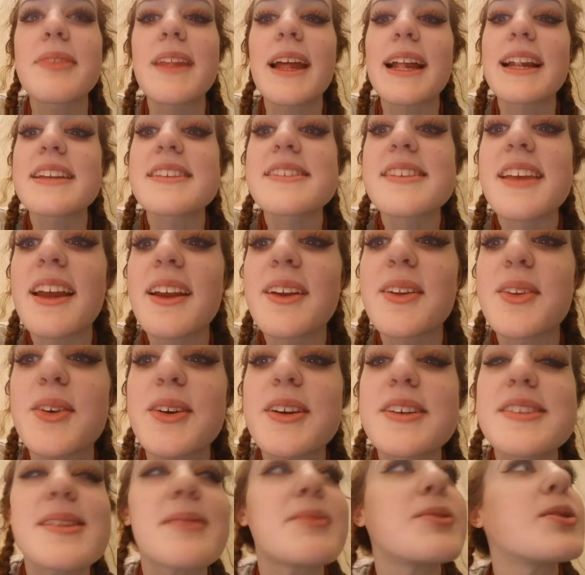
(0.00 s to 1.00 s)
Ellie's getting annoyed
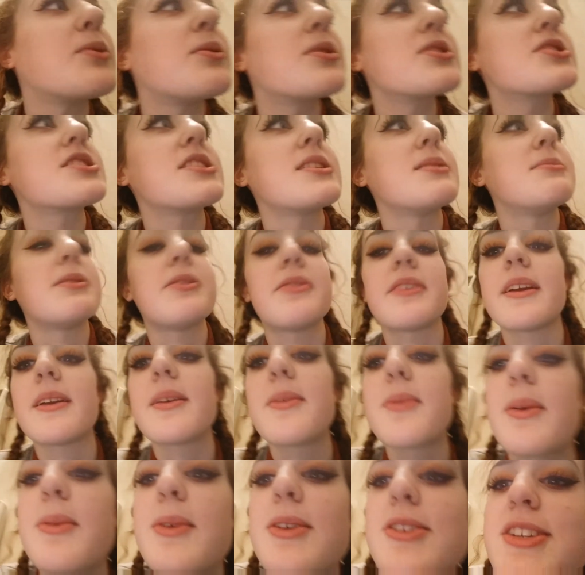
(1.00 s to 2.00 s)
because I'm not watching the movie.
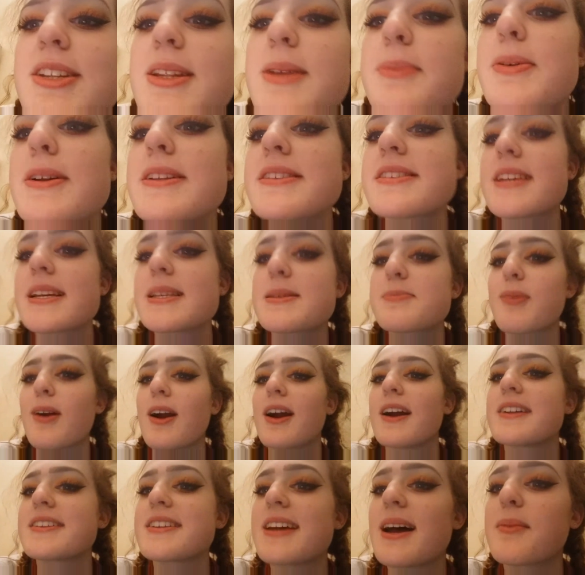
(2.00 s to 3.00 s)
We're watching The Princess
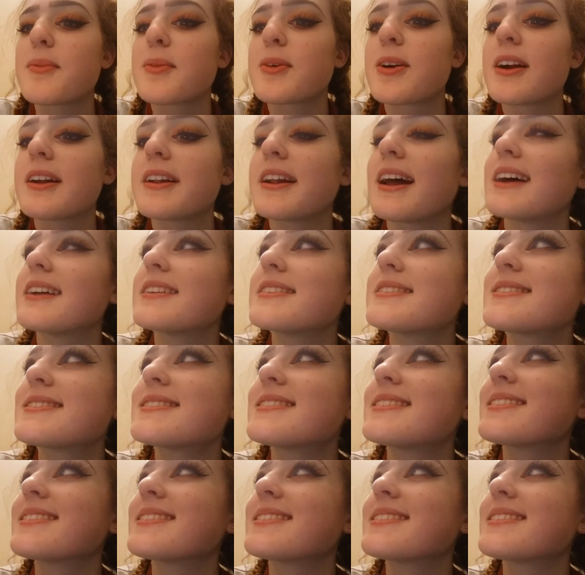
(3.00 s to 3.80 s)
Bride and we're at Nat's.